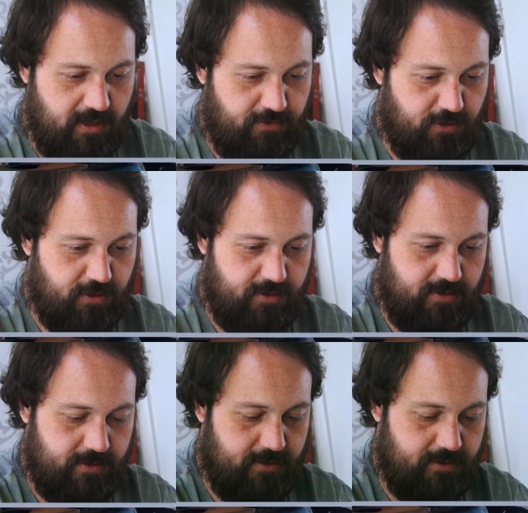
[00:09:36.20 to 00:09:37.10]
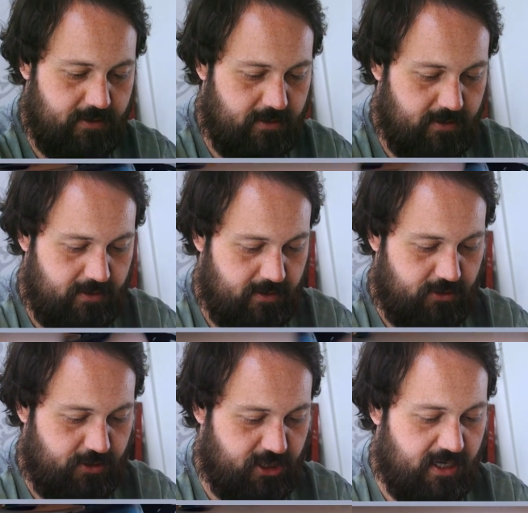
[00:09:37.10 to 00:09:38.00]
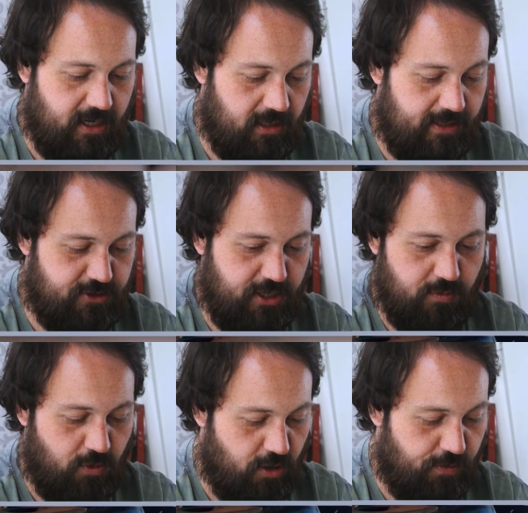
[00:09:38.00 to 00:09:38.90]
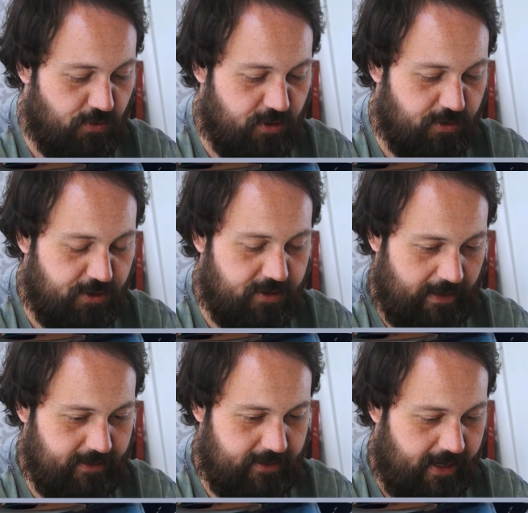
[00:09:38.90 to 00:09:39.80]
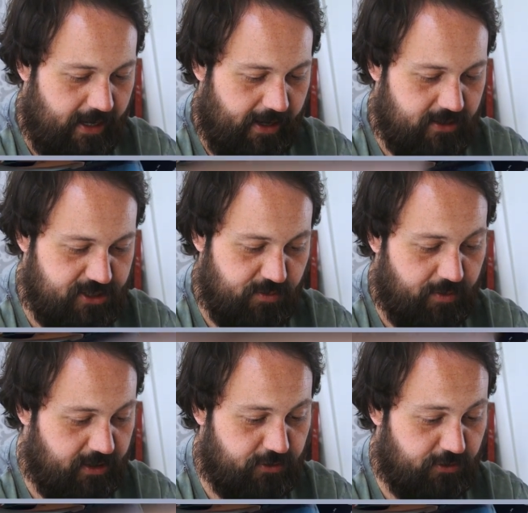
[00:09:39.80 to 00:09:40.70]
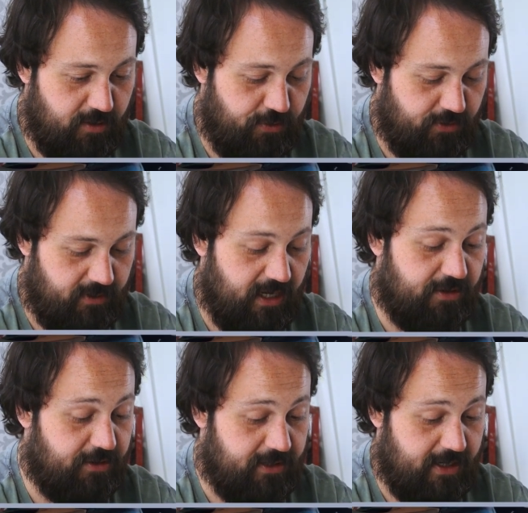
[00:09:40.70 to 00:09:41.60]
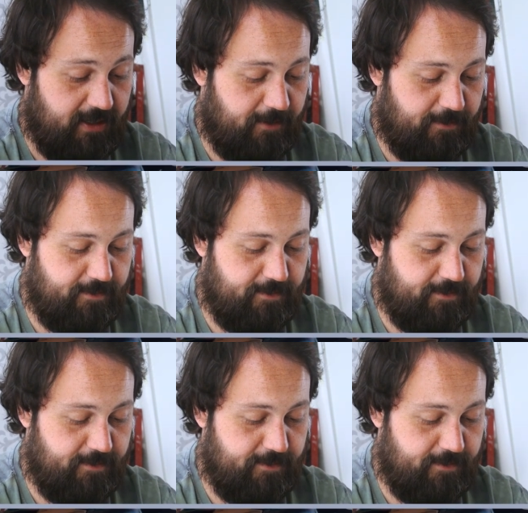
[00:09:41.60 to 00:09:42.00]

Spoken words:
I've got just kind of electric and water Pokemon and see what we can do to put together the deck.